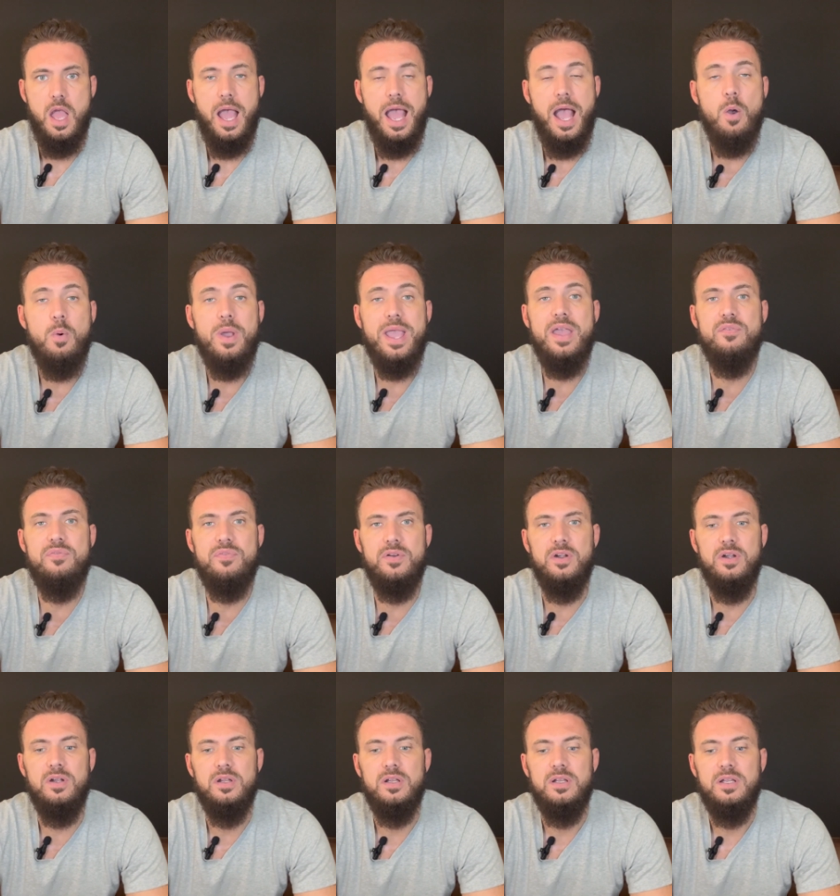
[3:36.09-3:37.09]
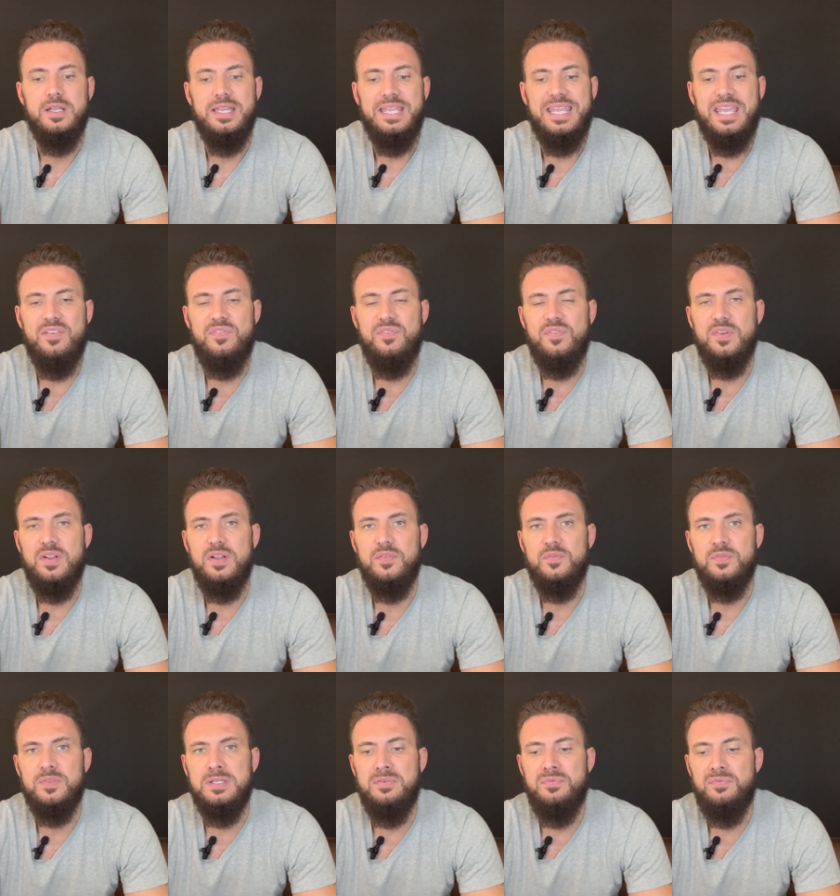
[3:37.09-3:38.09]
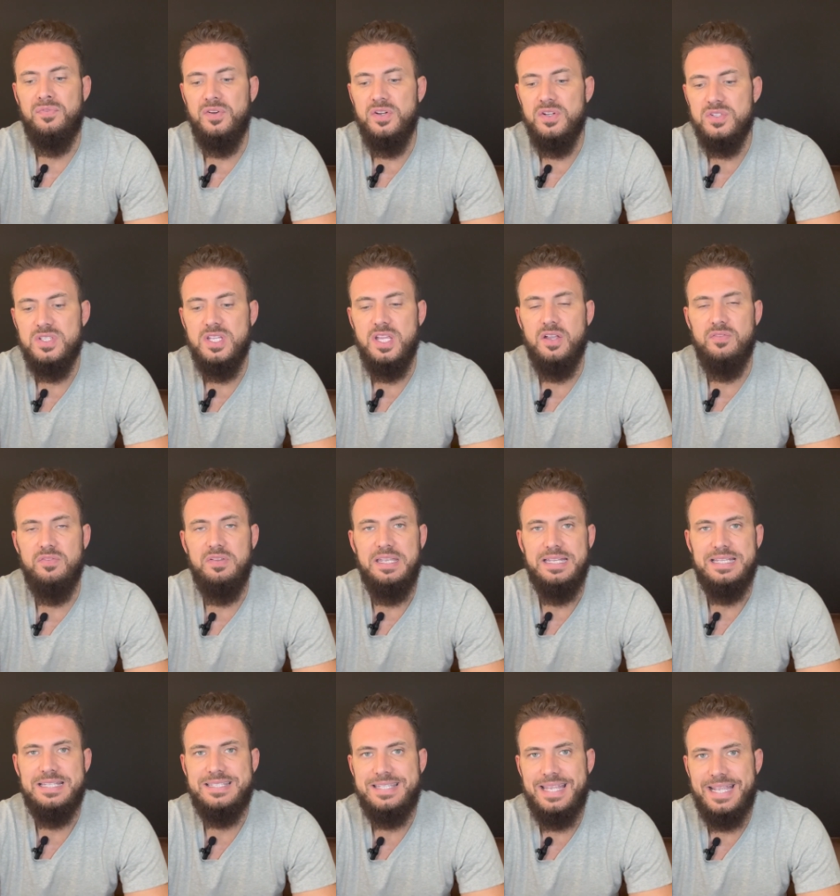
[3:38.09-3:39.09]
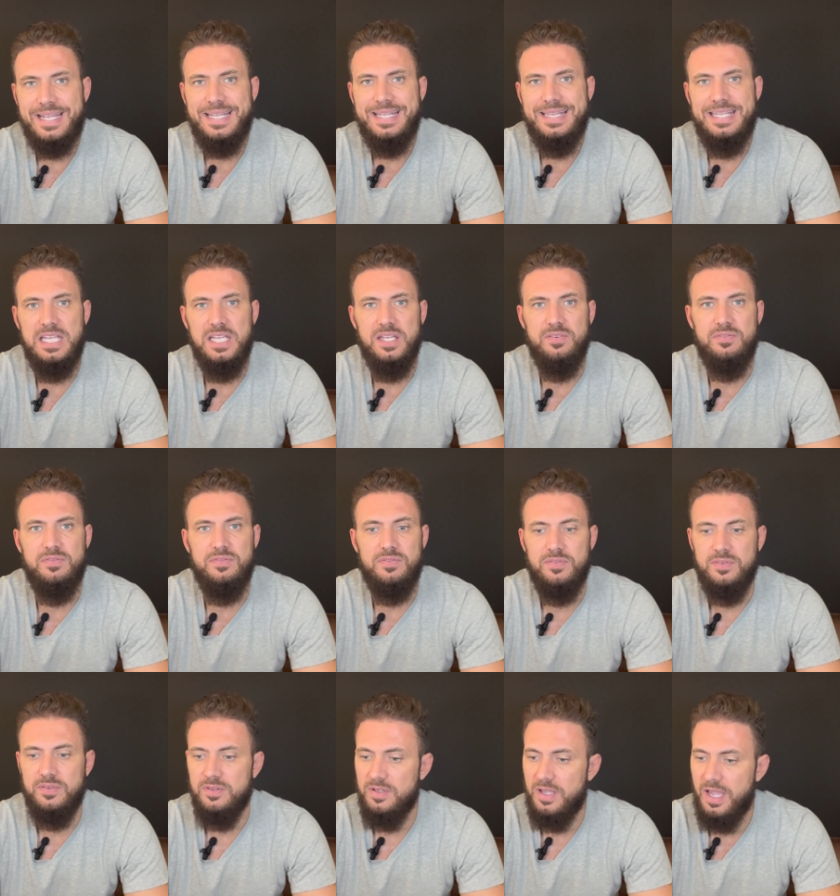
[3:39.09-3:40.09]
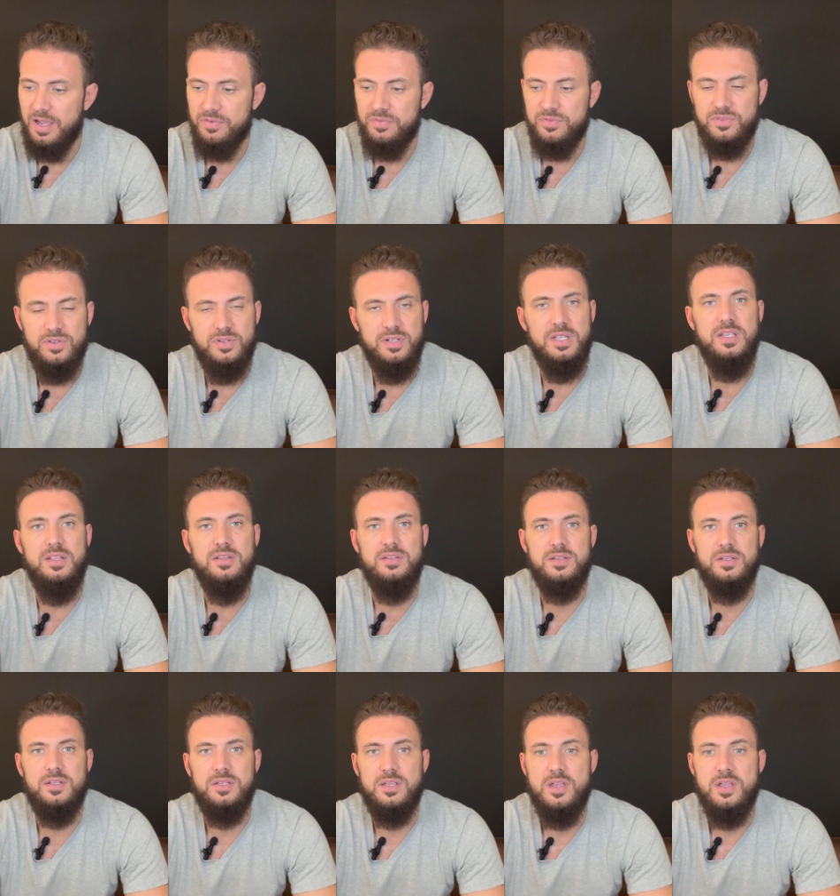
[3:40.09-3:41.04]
However, if the first day of Eid, second day of after Eid,